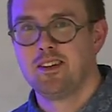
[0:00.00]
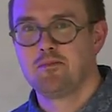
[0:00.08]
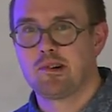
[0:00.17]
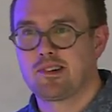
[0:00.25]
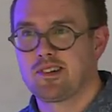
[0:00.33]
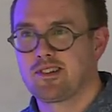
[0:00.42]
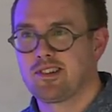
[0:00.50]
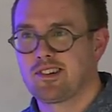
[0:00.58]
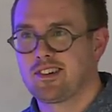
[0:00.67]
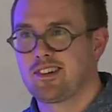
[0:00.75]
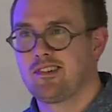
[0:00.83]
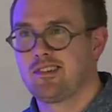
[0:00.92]
party
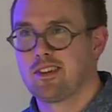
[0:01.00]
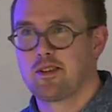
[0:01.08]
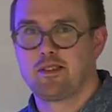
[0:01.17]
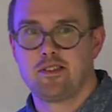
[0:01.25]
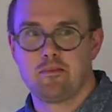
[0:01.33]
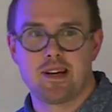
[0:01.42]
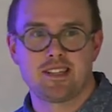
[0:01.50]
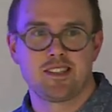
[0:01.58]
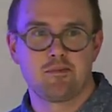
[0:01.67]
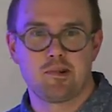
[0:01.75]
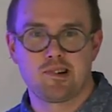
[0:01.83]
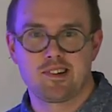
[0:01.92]
started called the, the
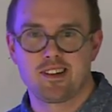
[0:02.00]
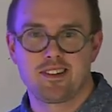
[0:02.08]
Best Party